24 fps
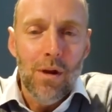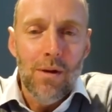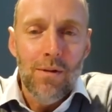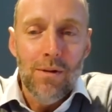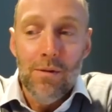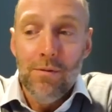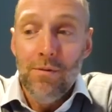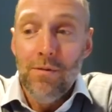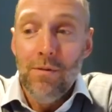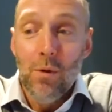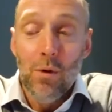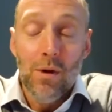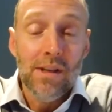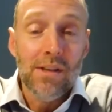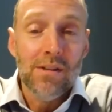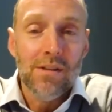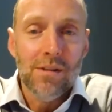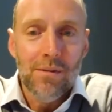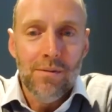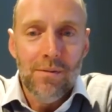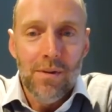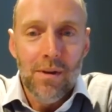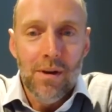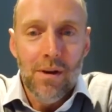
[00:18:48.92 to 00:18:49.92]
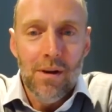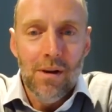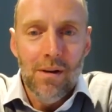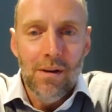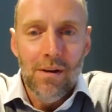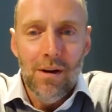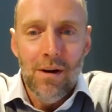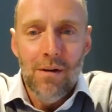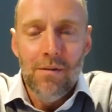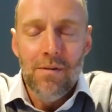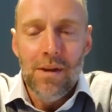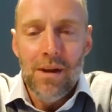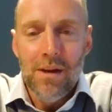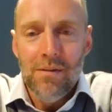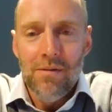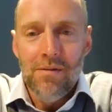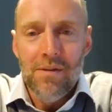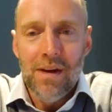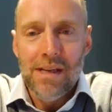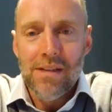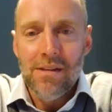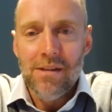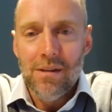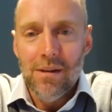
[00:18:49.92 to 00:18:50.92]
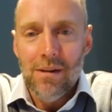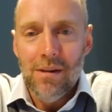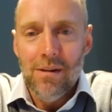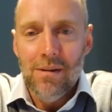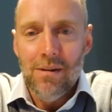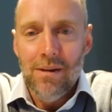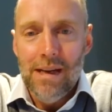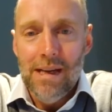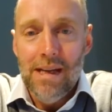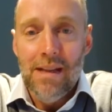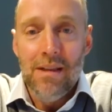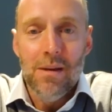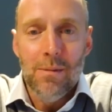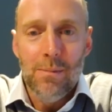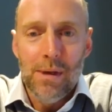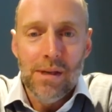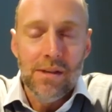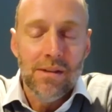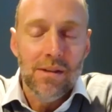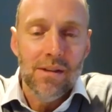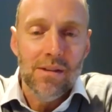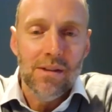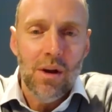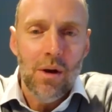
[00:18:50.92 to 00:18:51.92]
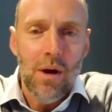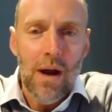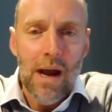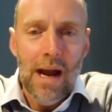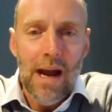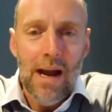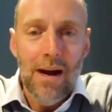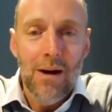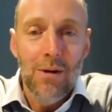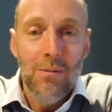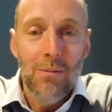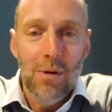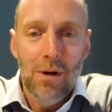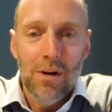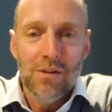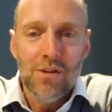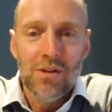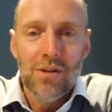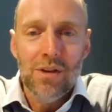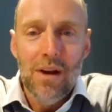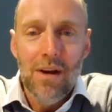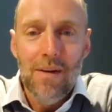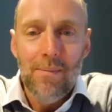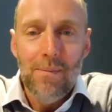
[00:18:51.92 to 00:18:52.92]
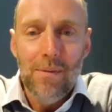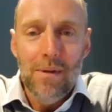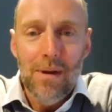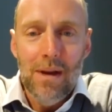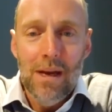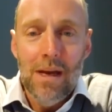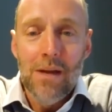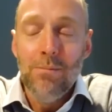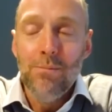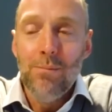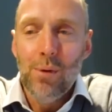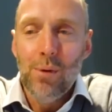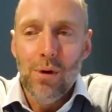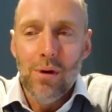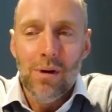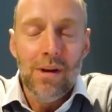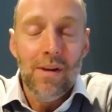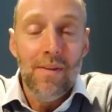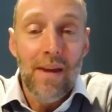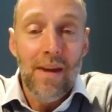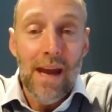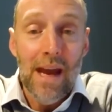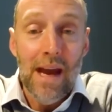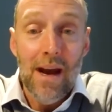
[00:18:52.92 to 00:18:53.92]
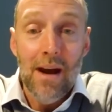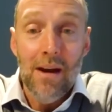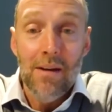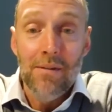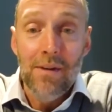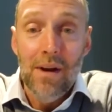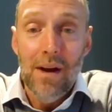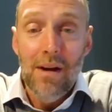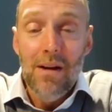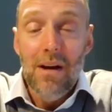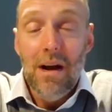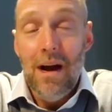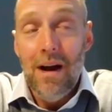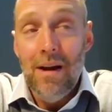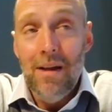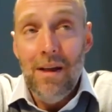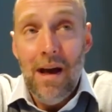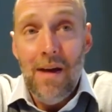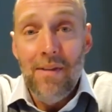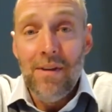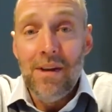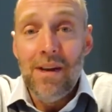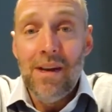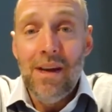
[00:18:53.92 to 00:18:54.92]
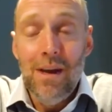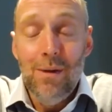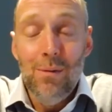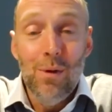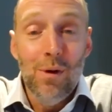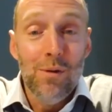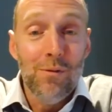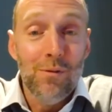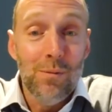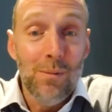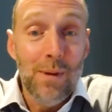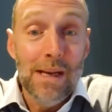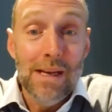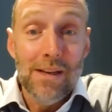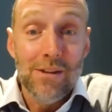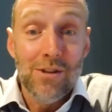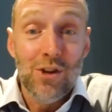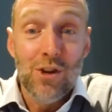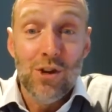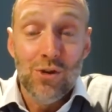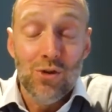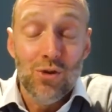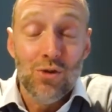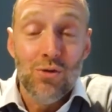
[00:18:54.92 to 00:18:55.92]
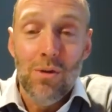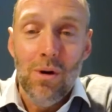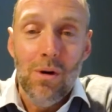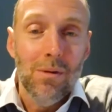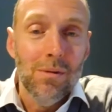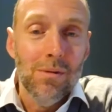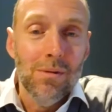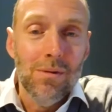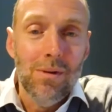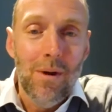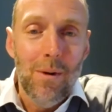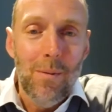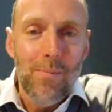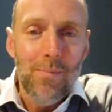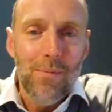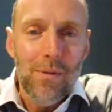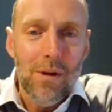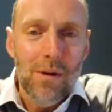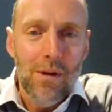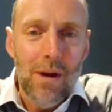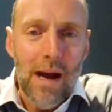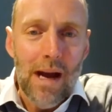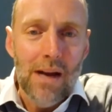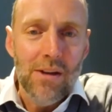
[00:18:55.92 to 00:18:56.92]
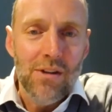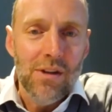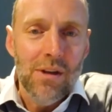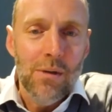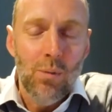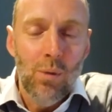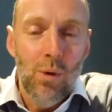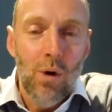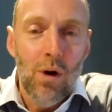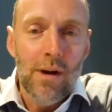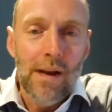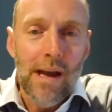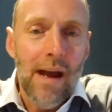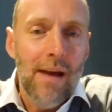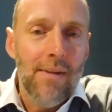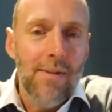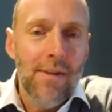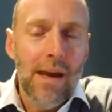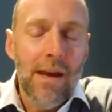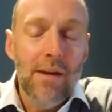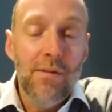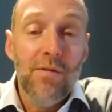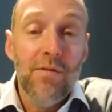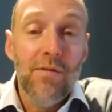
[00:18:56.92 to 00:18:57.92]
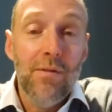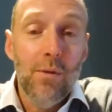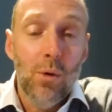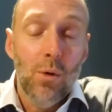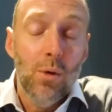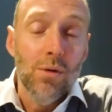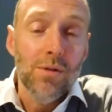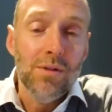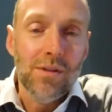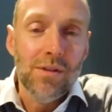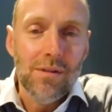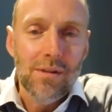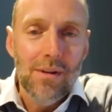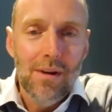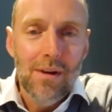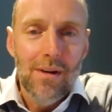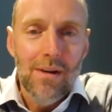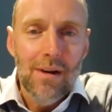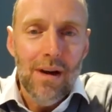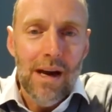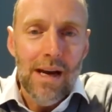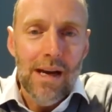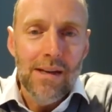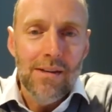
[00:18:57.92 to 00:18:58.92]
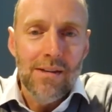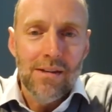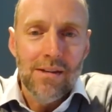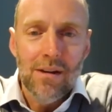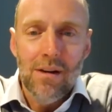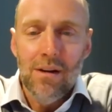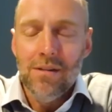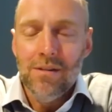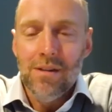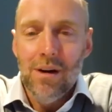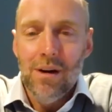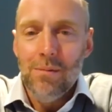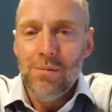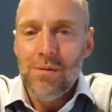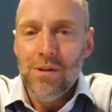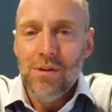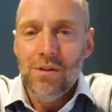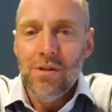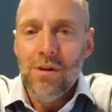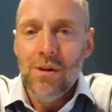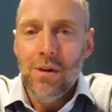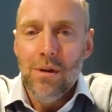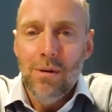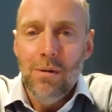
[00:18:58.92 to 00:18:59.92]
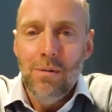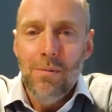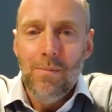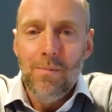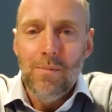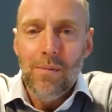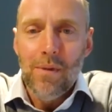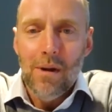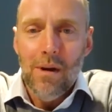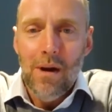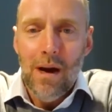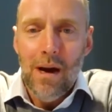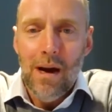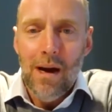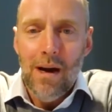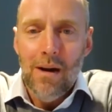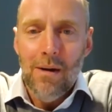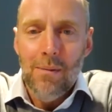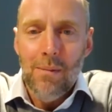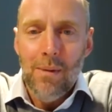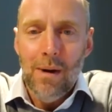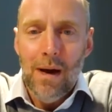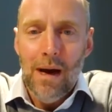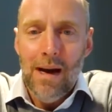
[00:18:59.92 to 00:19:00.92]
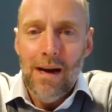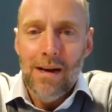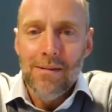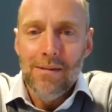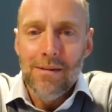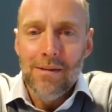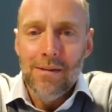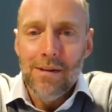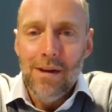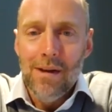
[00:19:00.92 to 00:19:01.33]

the voice of the of the investor in the business. You know, how much input can they have? Uh, and the key word for me is control. Actually, what can they force a startup to do? Um, and